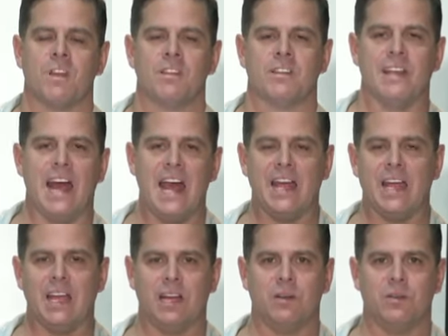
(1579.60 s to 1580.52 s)

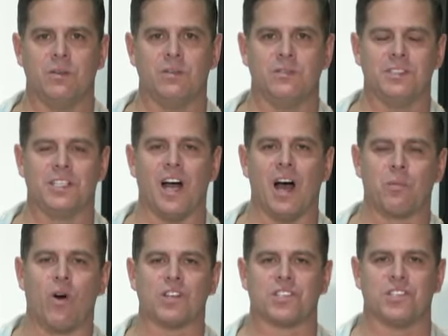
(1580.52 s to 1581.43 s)
Today, God
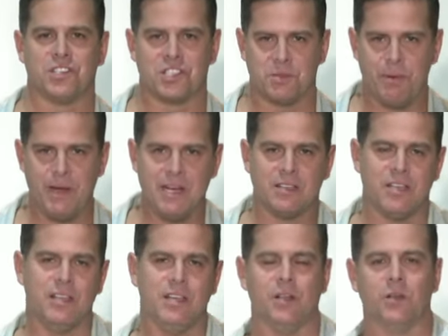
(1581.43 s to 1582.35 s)
wants to speak
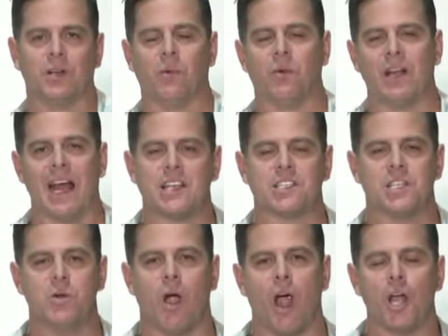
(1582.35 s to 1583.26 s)
to you, and I want to ask
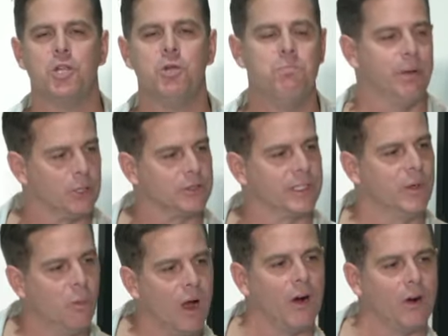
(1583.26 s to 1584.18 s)
you, are you
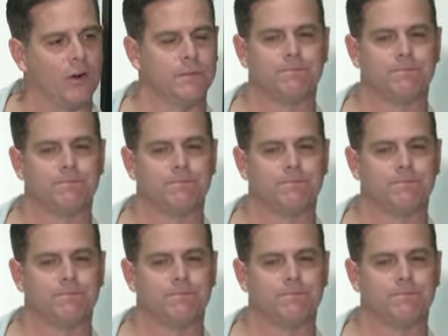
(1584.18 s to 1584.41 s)
building well?